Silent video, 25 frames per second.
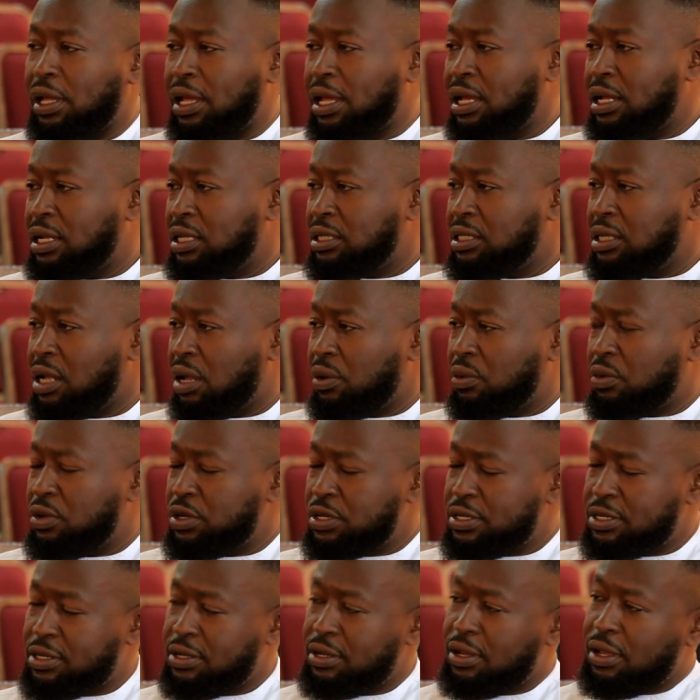English
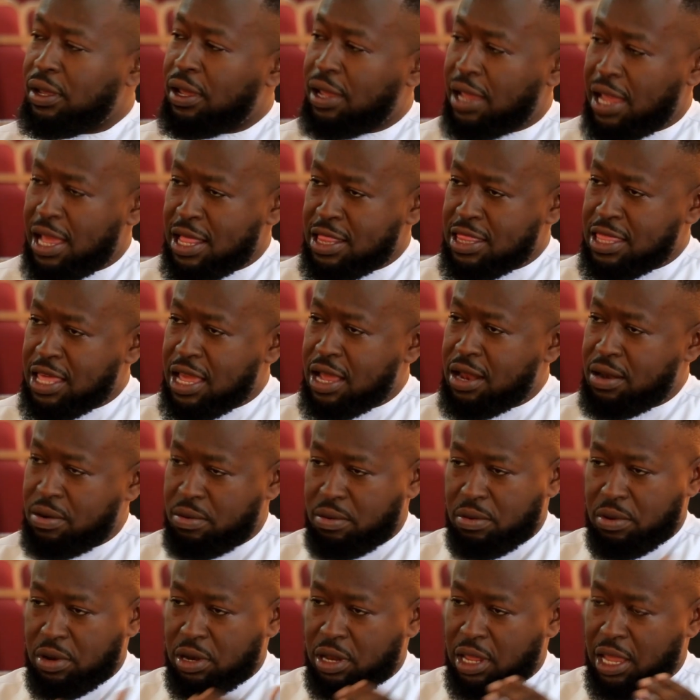language, and
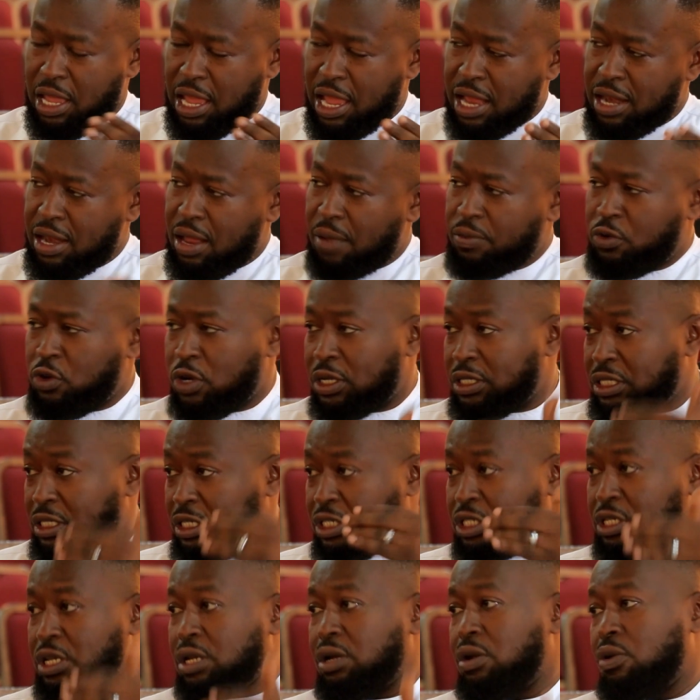then they end up
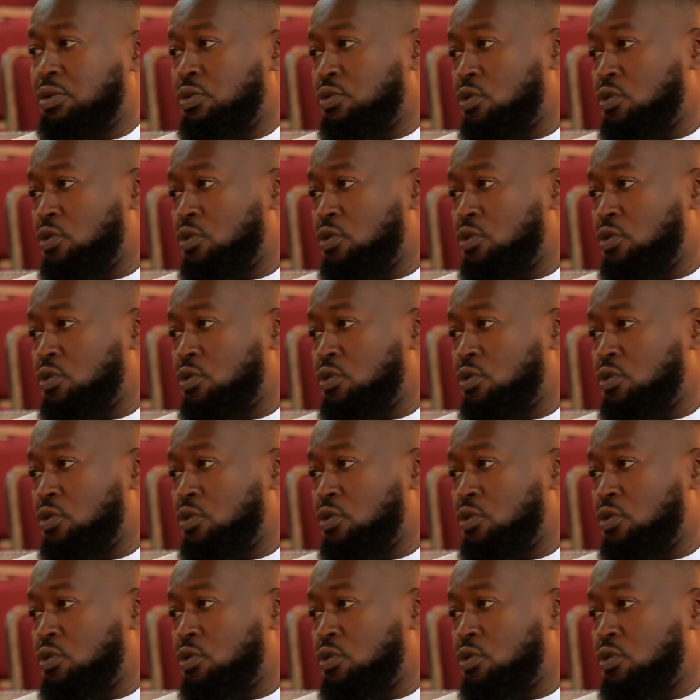transitioning and